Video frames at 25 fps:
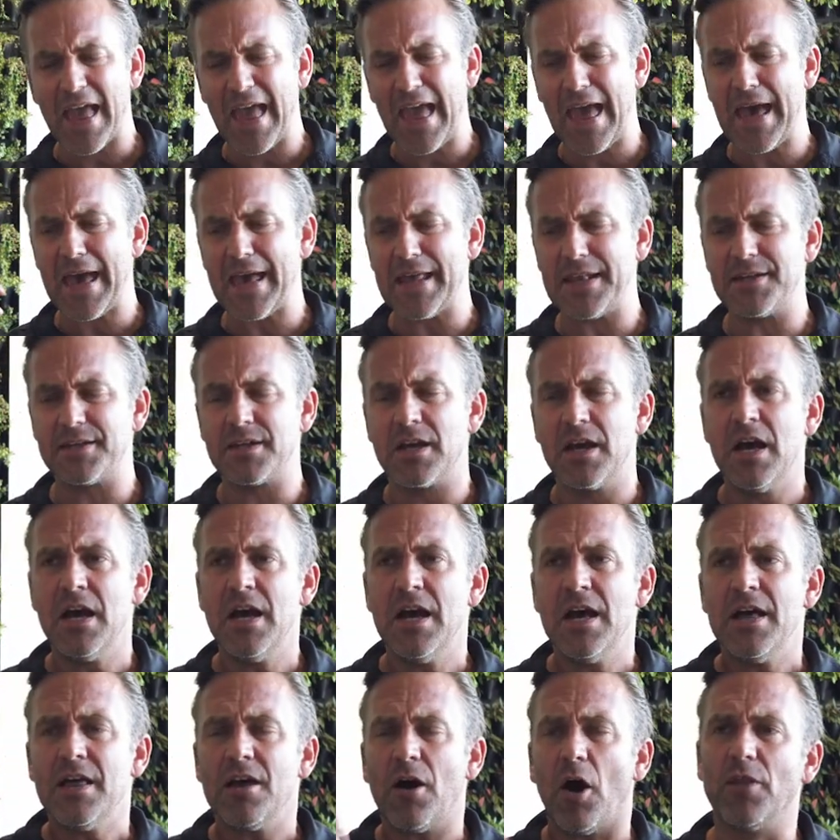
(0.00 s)
And
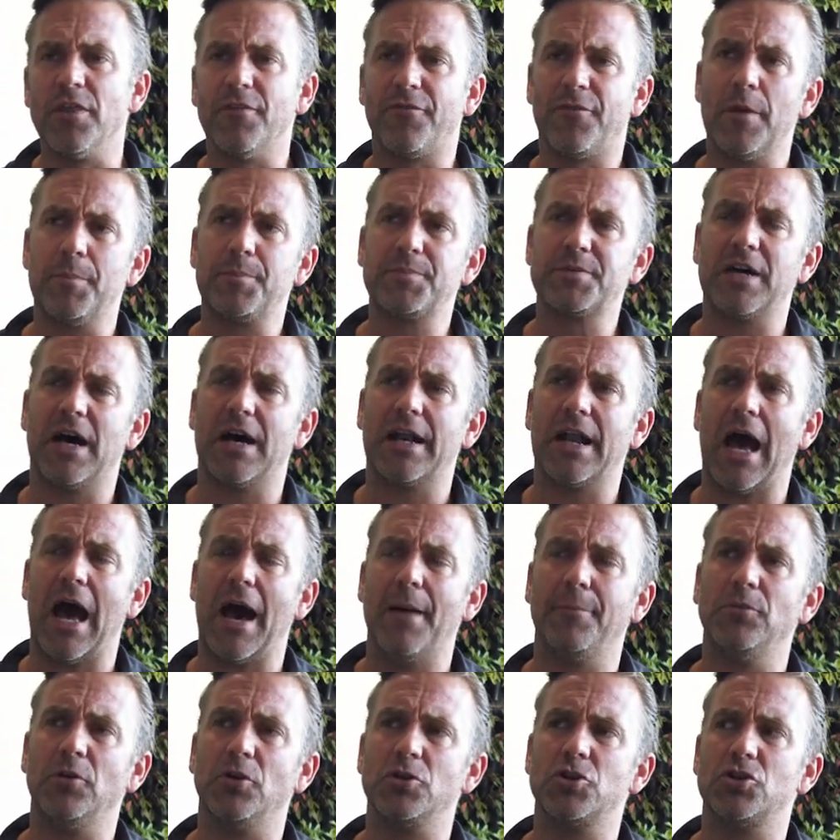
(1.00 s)
on the flip side,
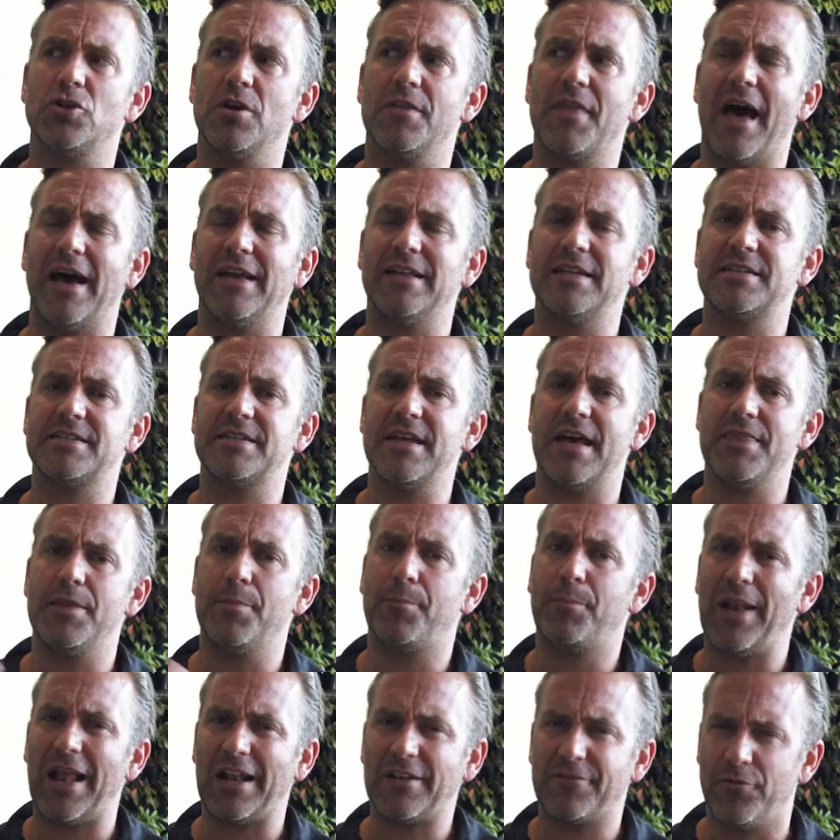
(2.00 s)
I'm not sure they understand
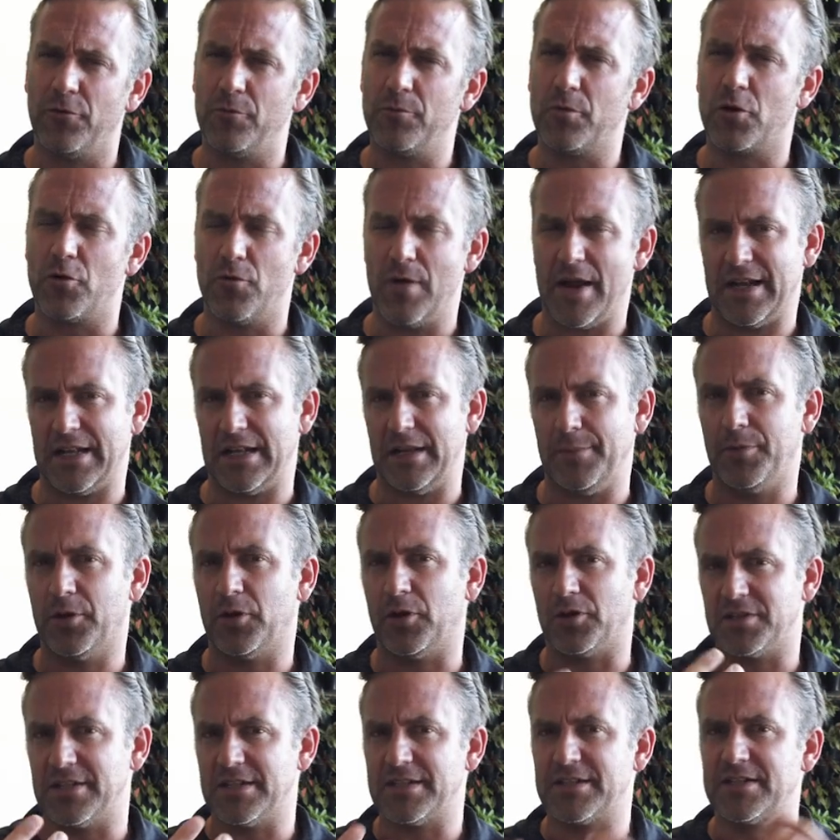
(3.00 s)
the platform correctly
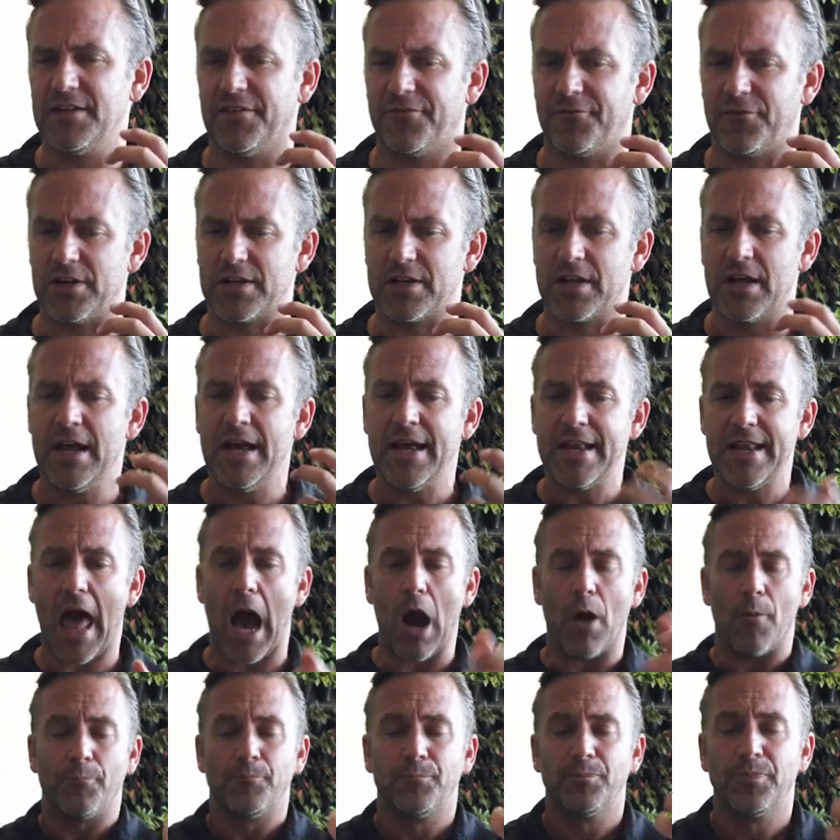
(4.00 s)
because it's different.
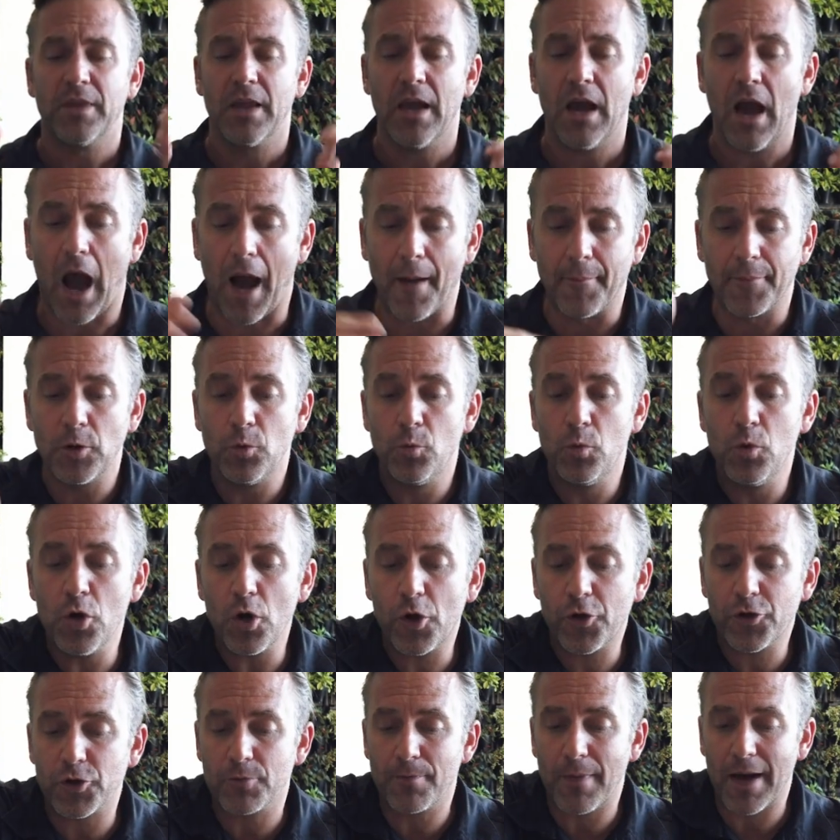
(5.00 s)
Now, I'm going to
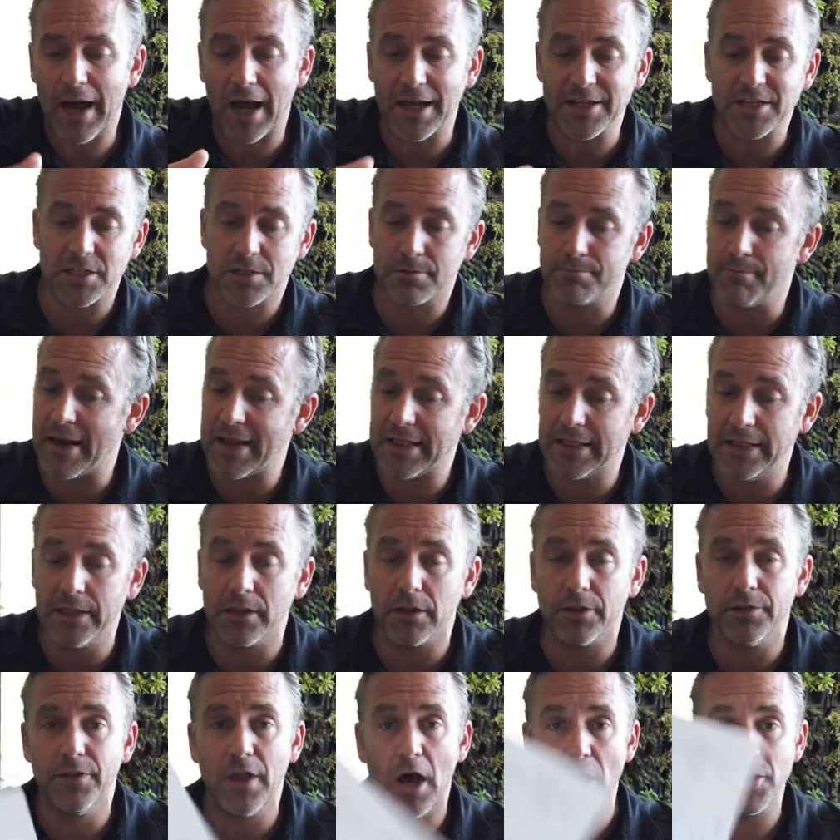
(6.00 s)
work through I just made
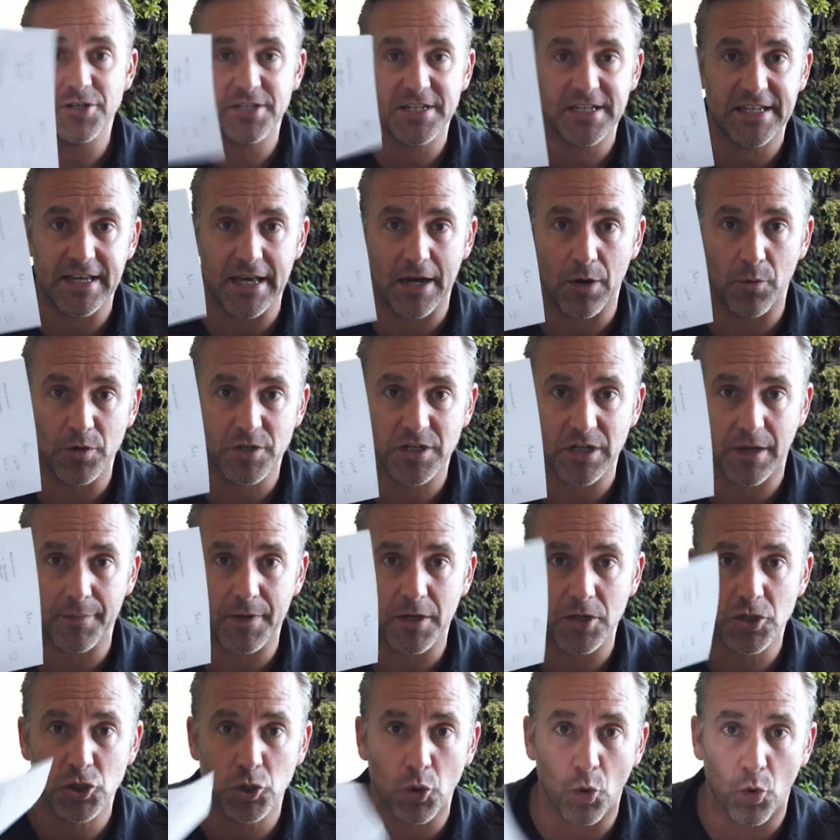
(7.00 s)
little notes here, which I'm
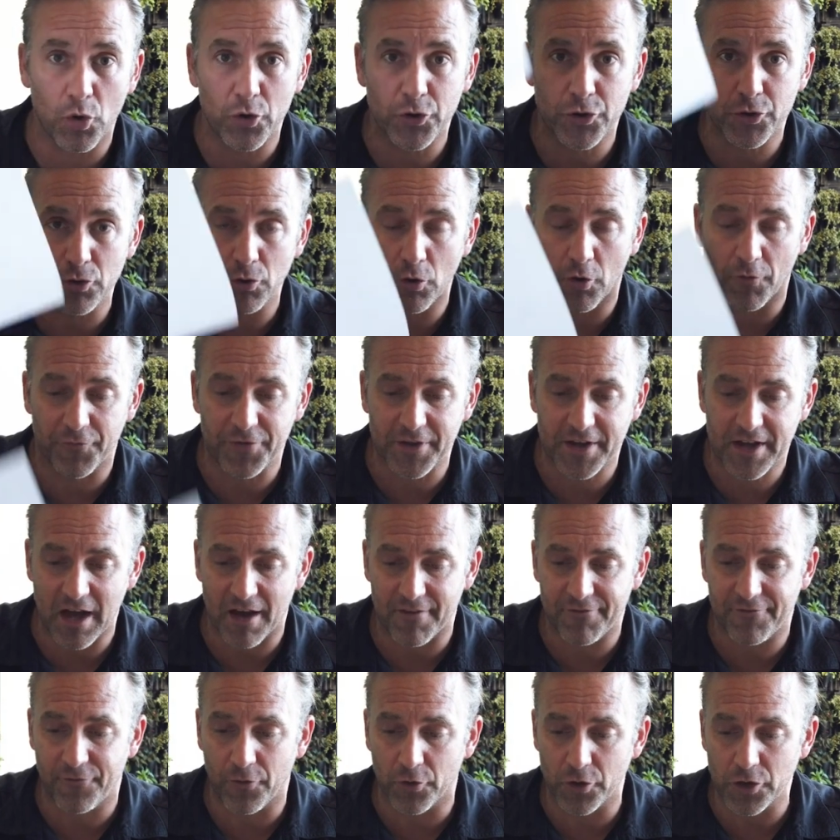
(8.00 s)
going to talk through off the
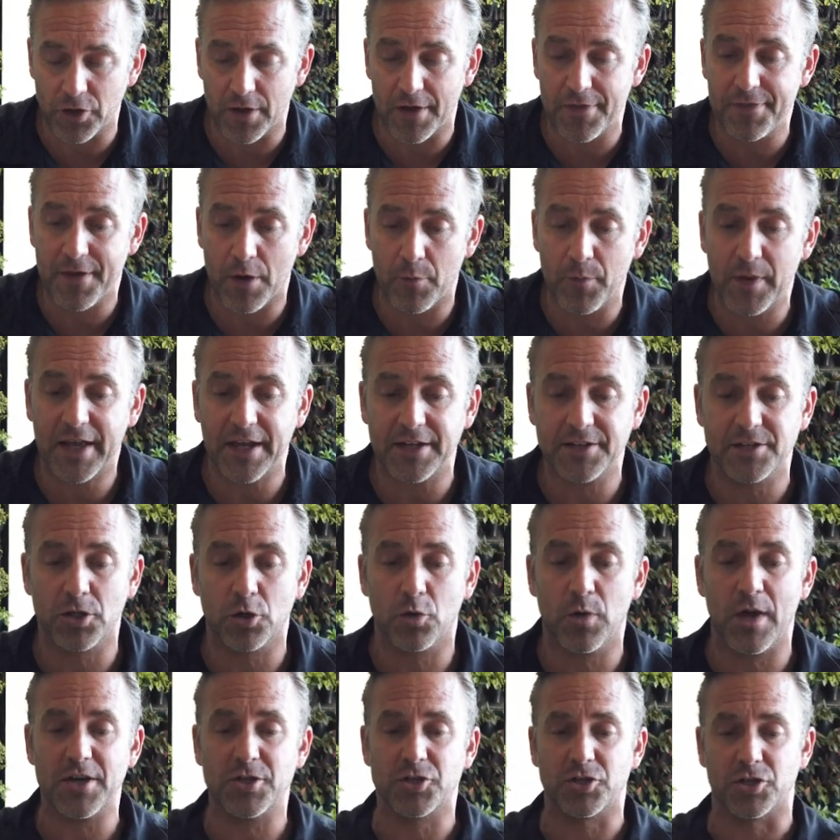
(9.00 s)
cuff for you, and then we get to
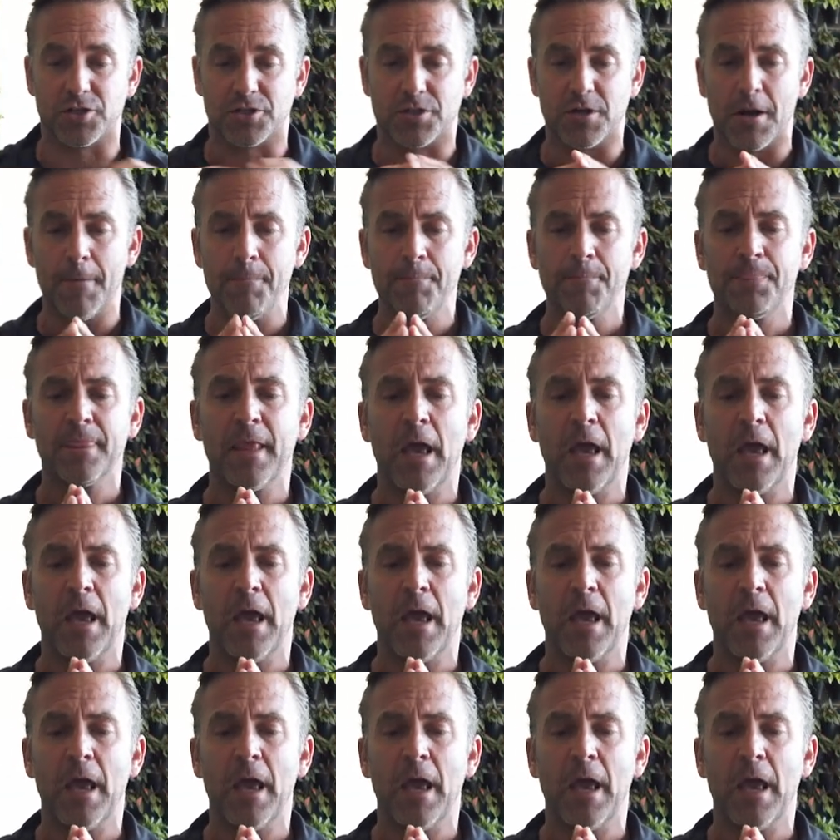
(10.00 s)
the questions.